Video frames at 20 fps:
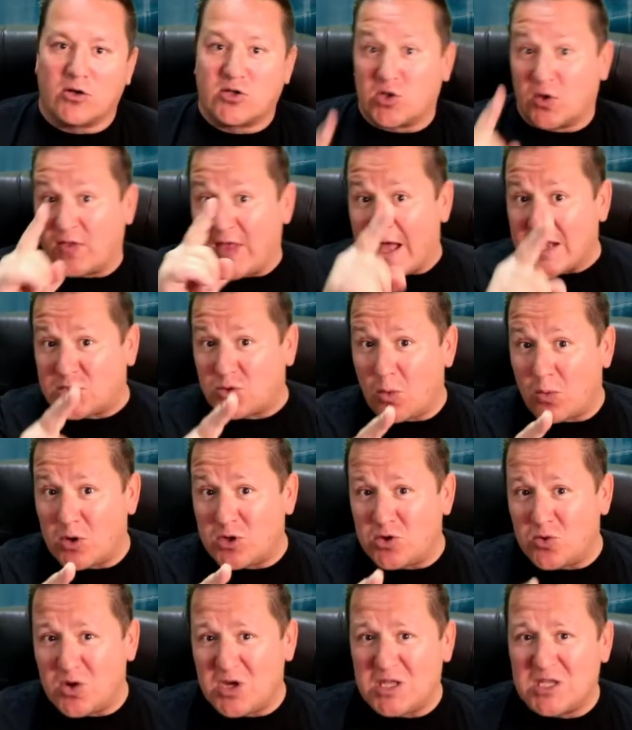So that's what we're
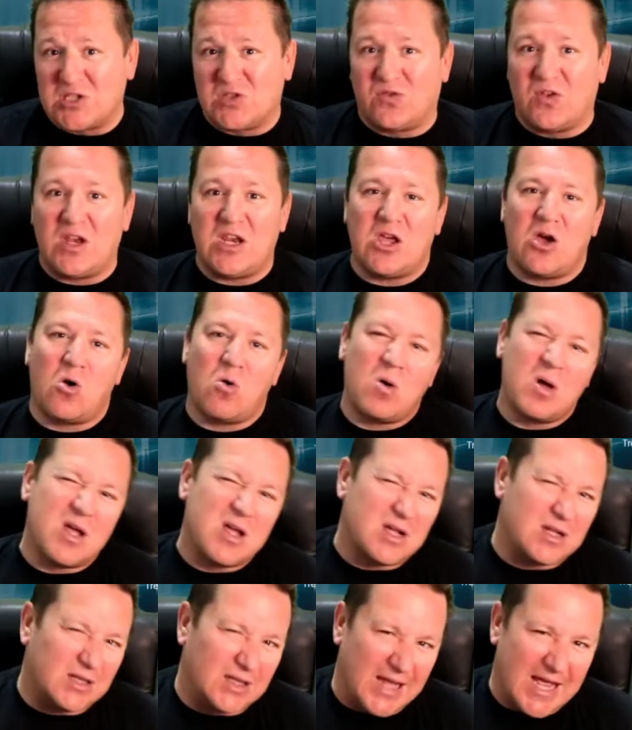doing in this video.
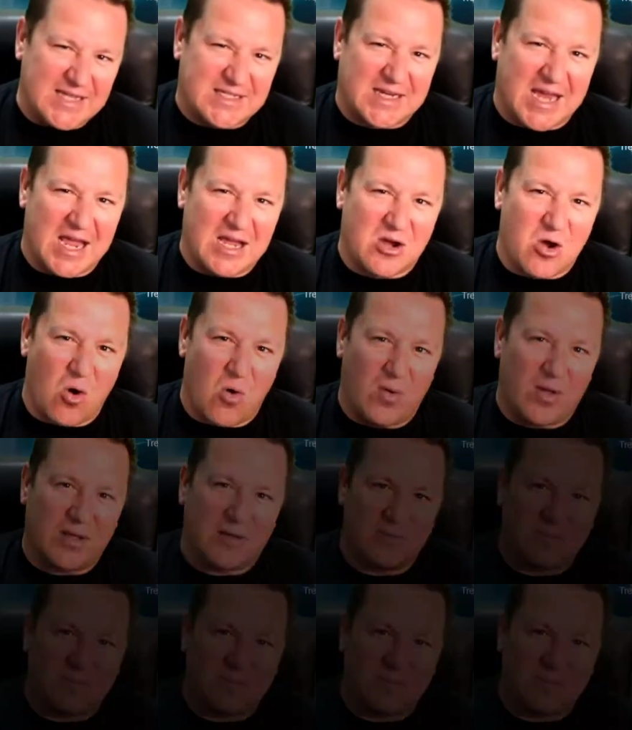Let's get going.